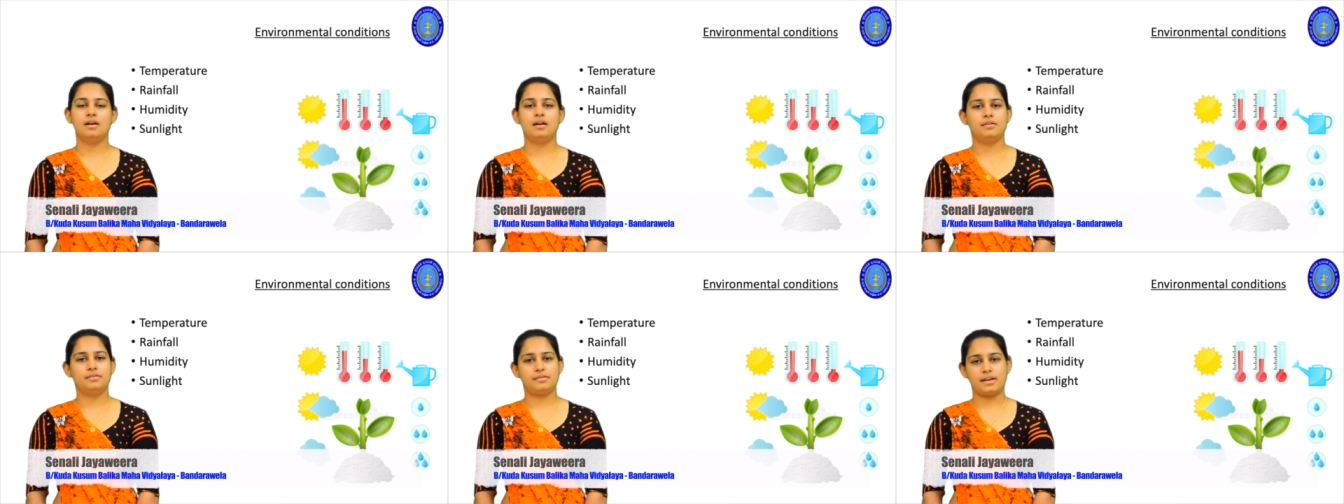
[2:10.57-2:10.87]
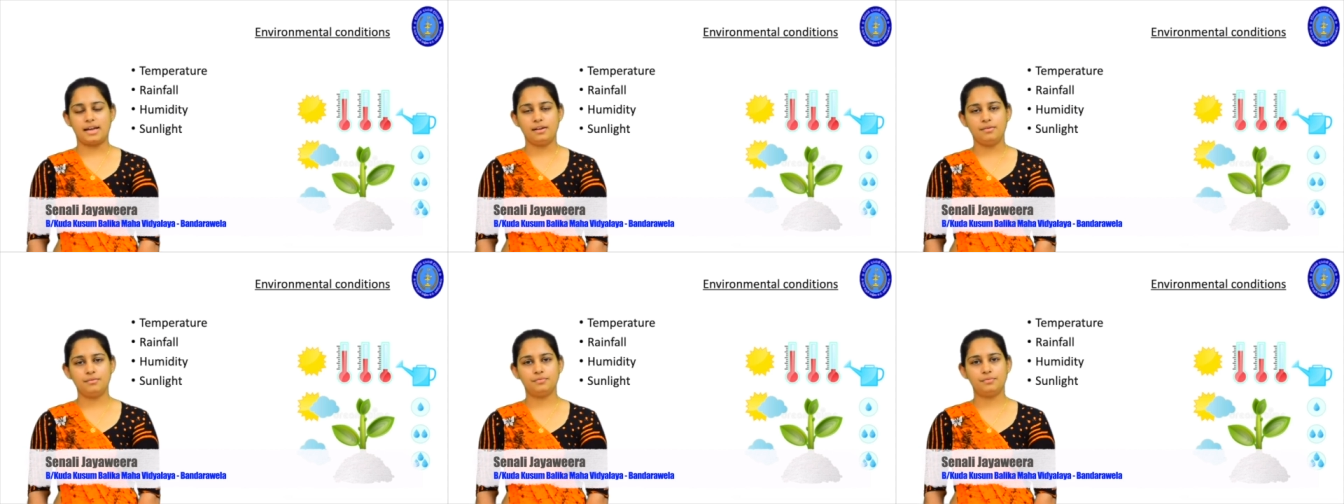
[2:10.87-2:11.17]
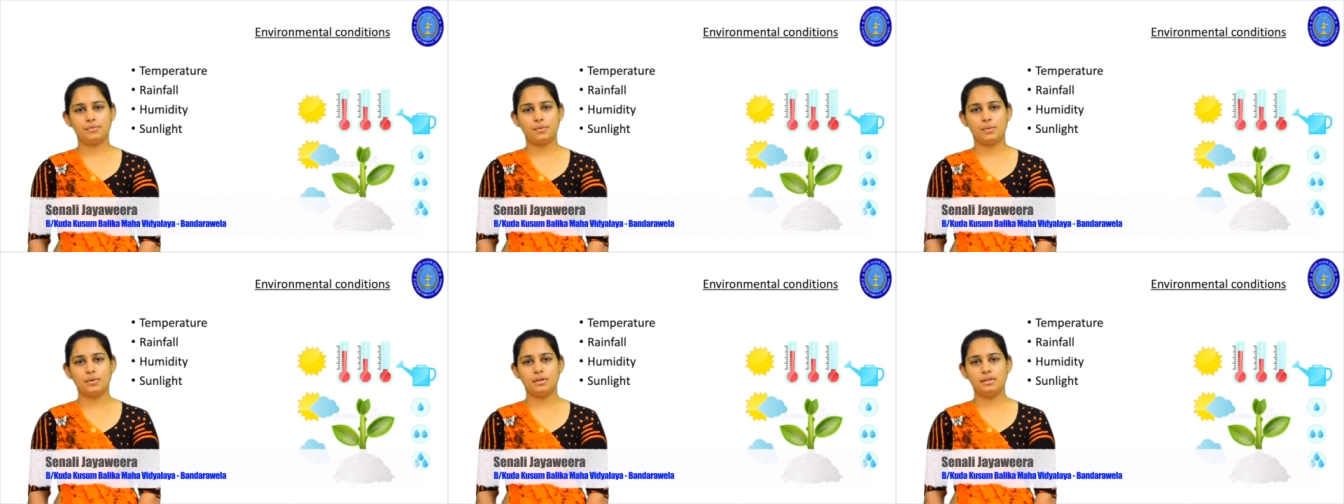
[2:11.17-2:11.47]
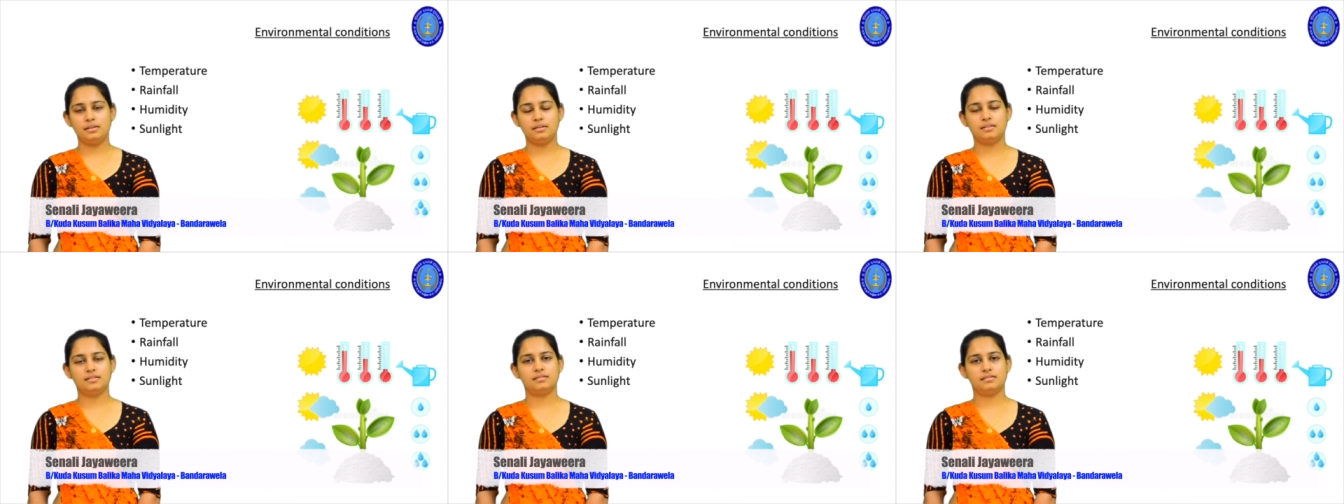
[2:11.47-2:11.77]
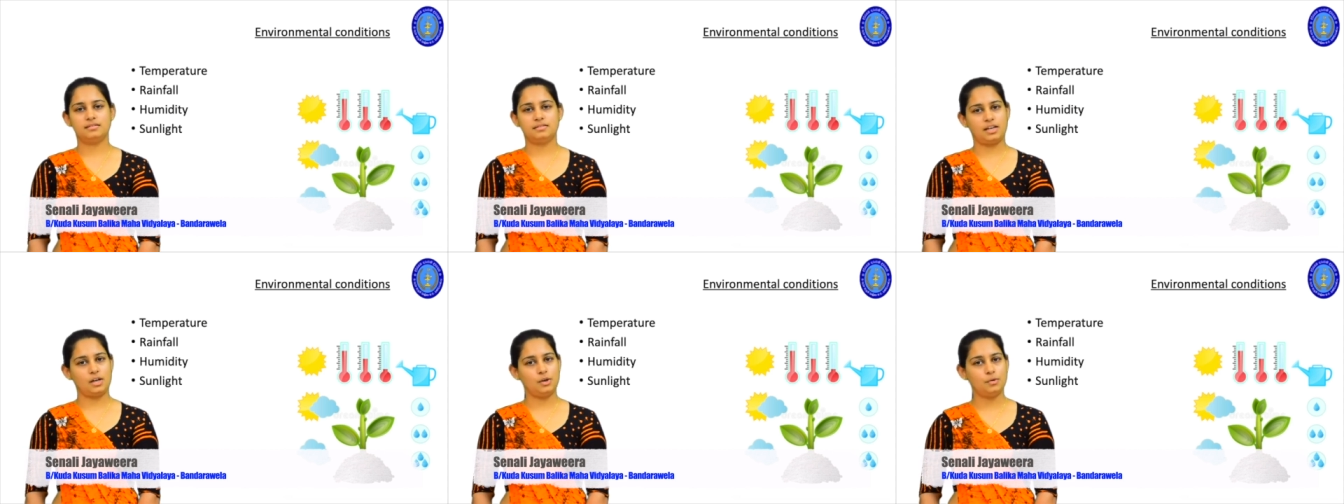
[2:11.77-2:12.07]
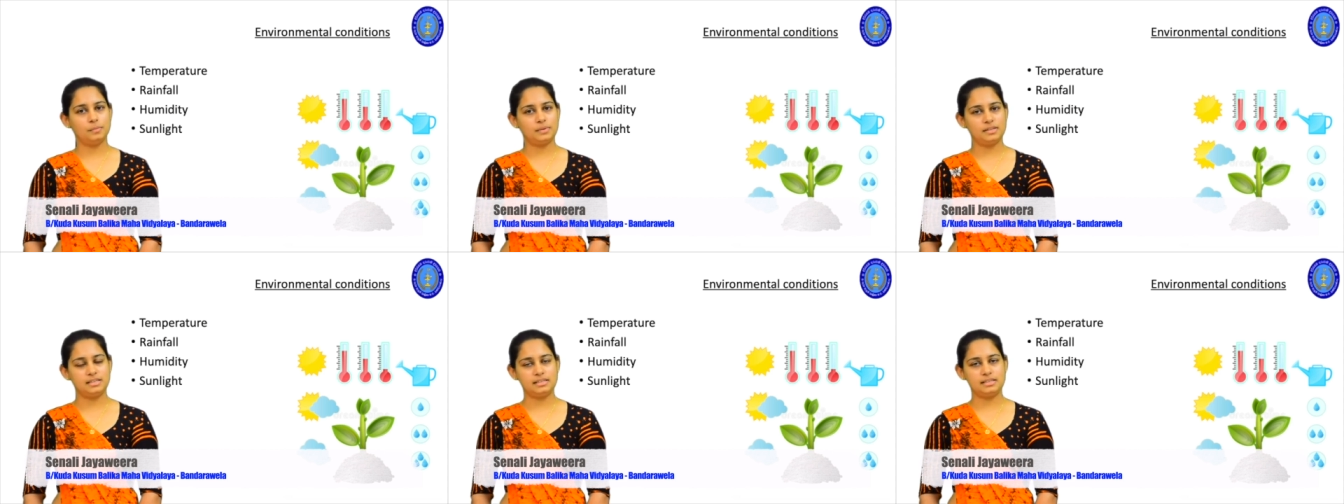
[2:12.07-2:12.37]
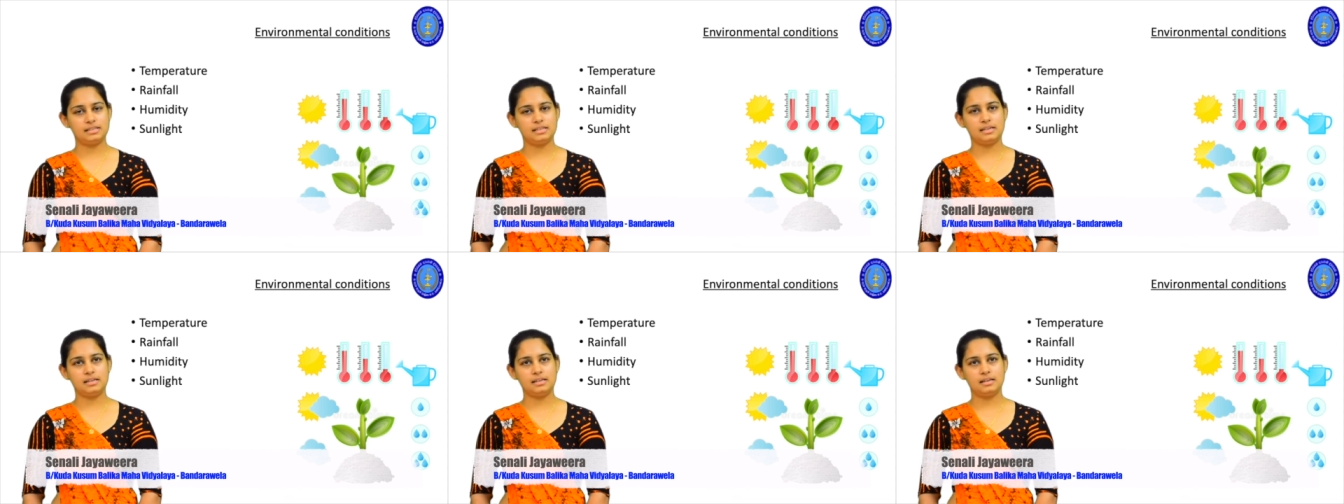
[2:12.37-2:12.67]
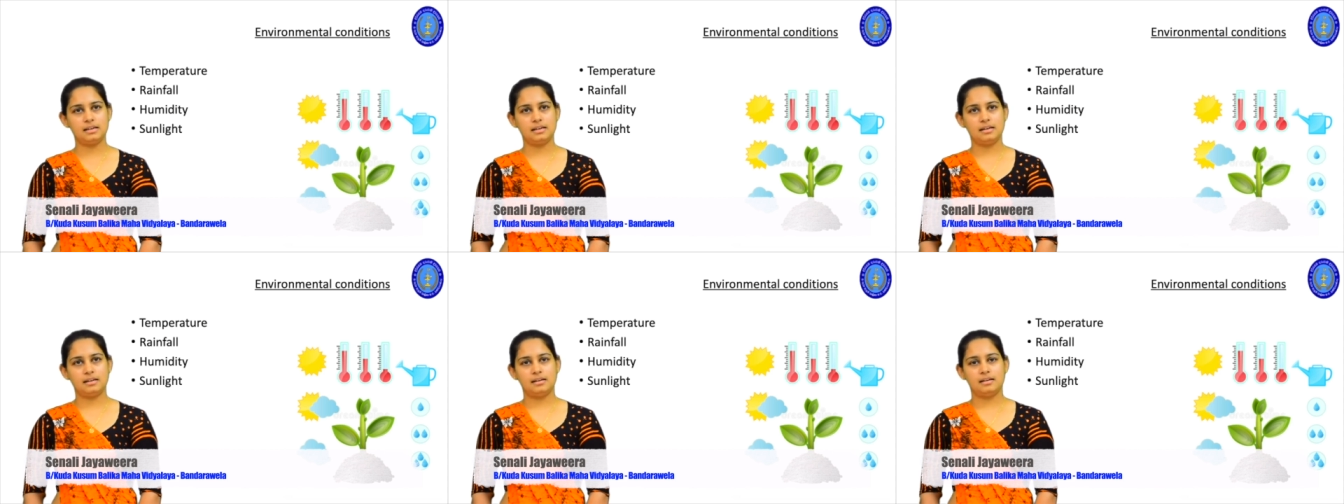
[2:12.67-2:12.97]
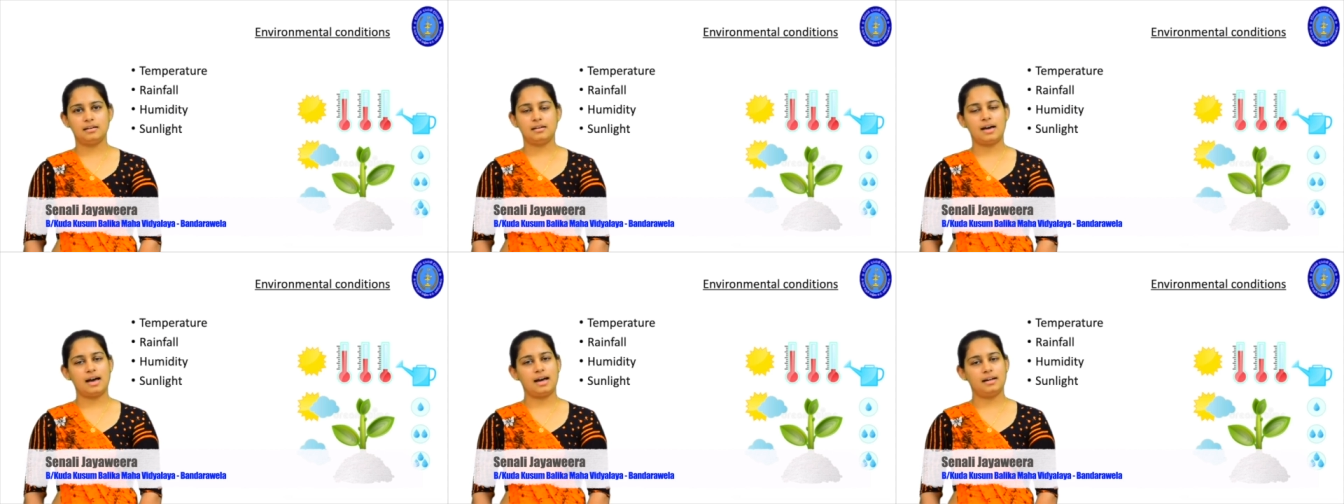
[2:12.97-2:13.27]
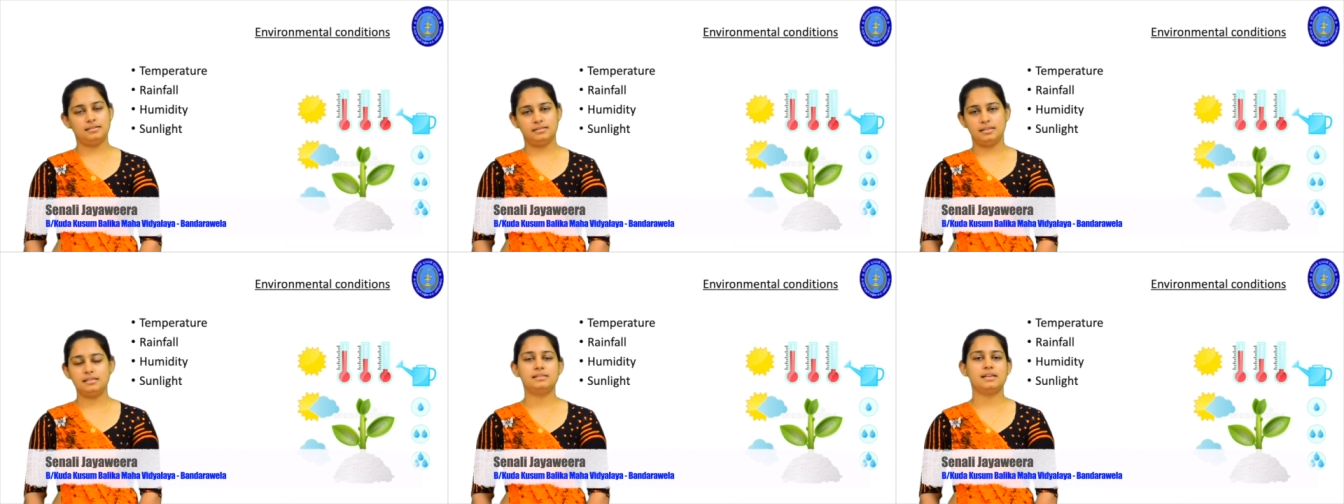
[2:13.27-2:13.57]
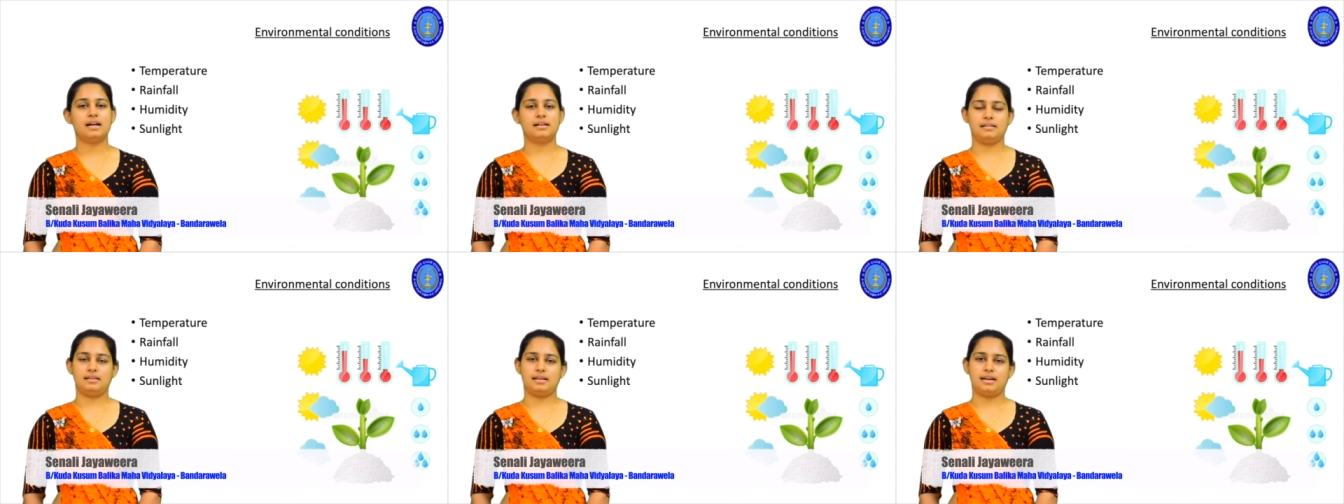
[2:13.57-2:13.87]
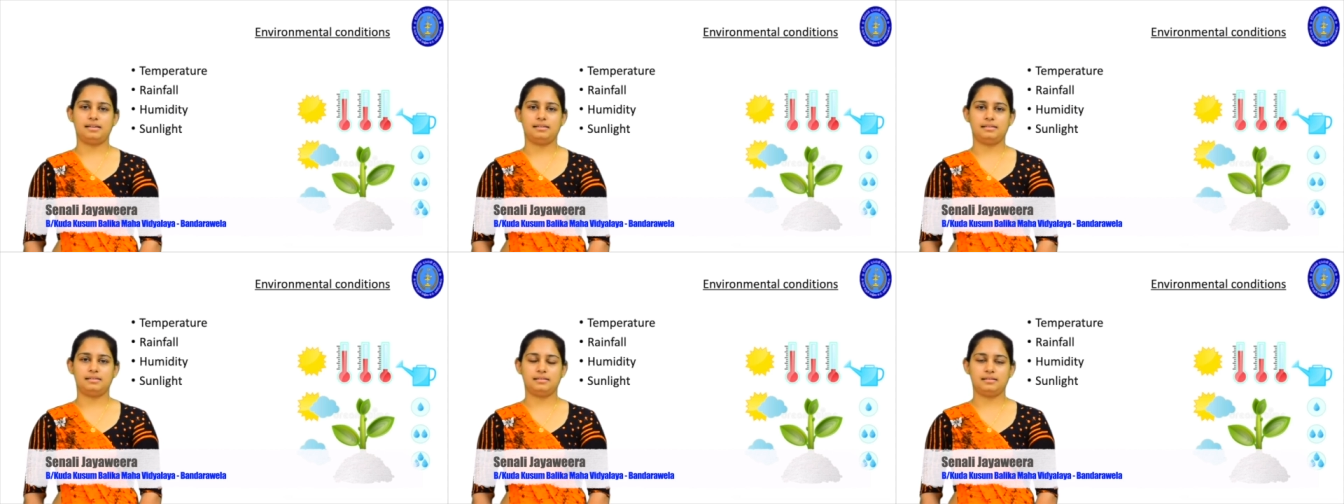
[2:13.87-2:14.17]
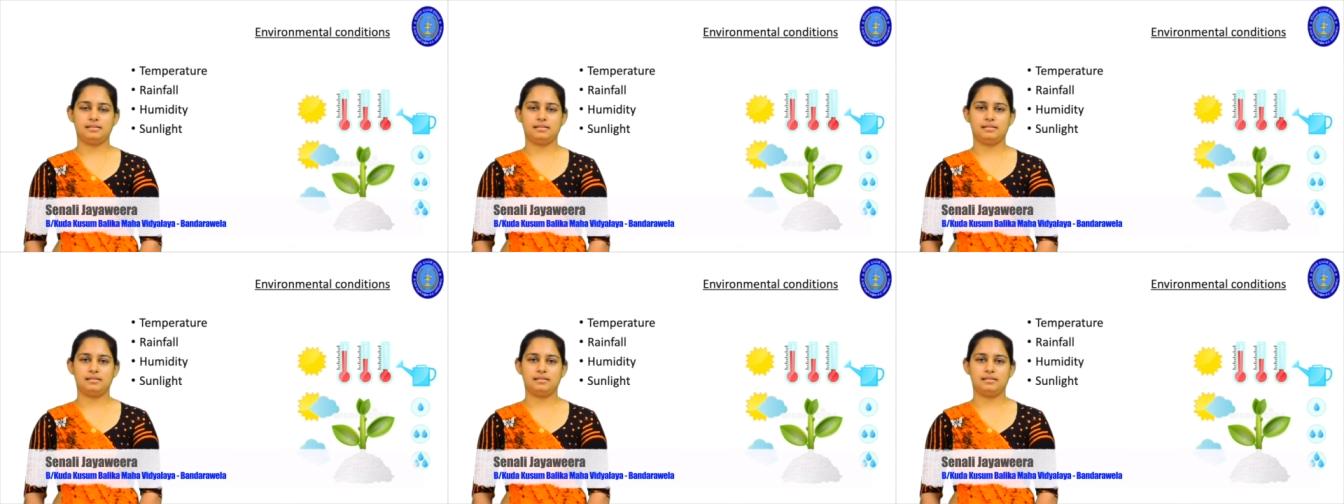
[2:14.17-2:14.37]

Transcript: rainfall, humidity and the sunlight.